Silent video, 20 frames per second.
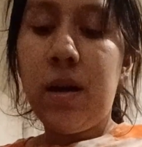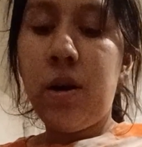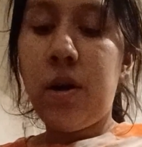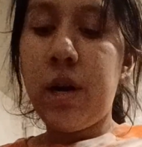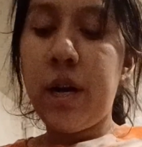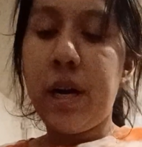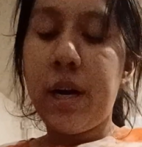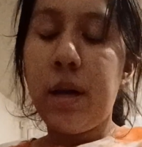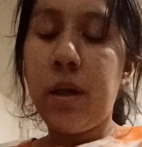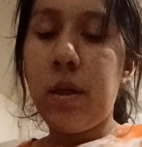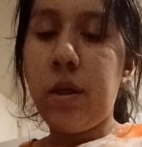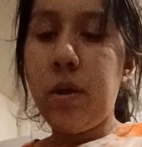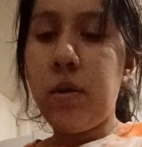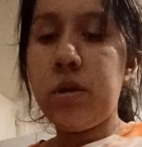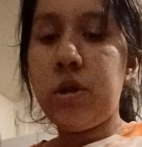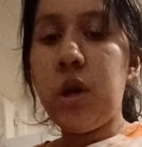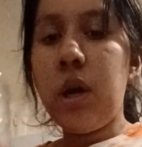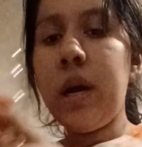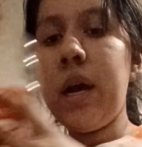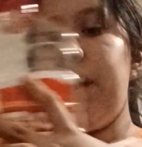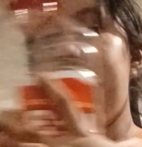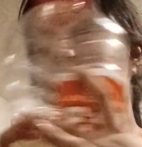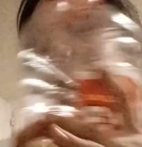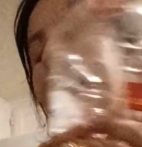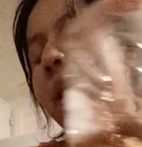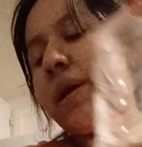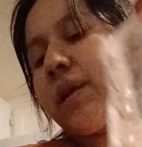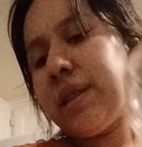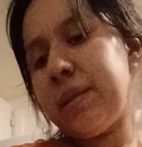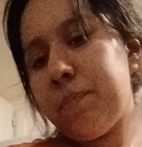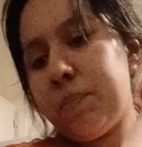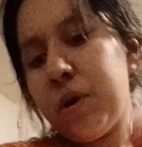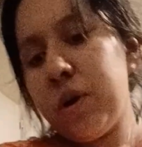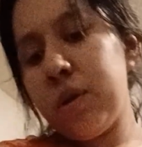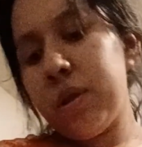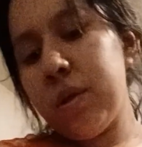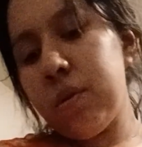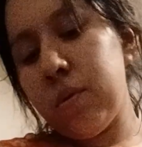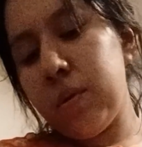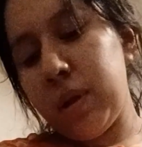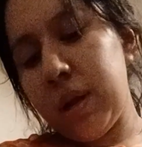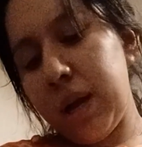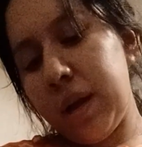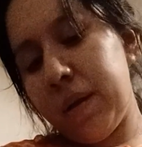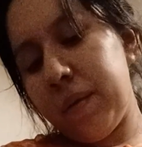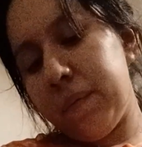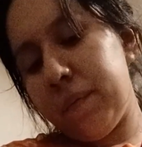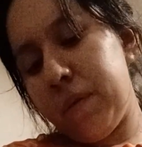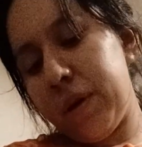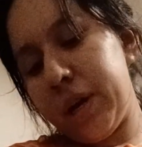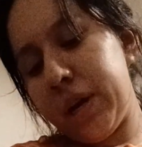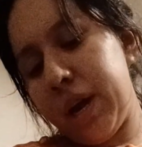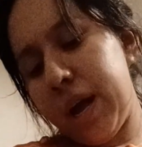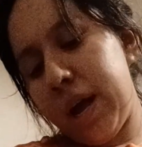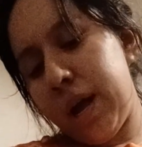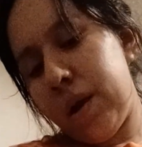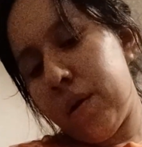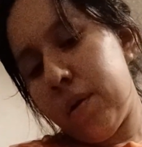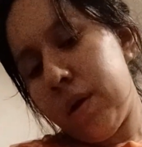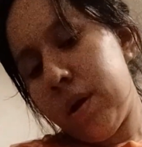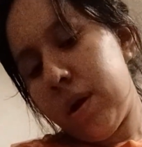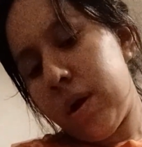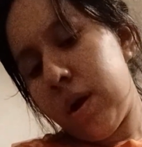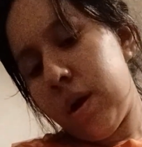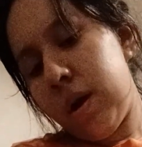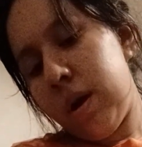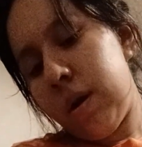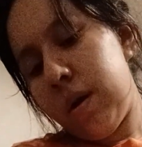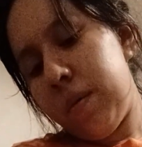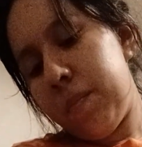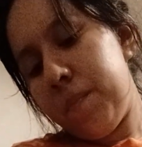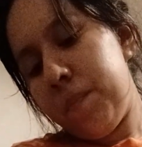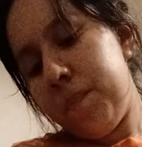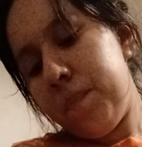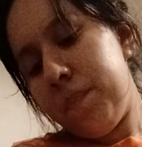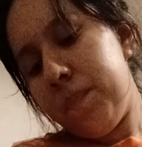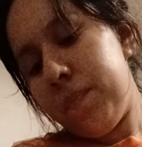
All right, so talking about my personal life right now. Um,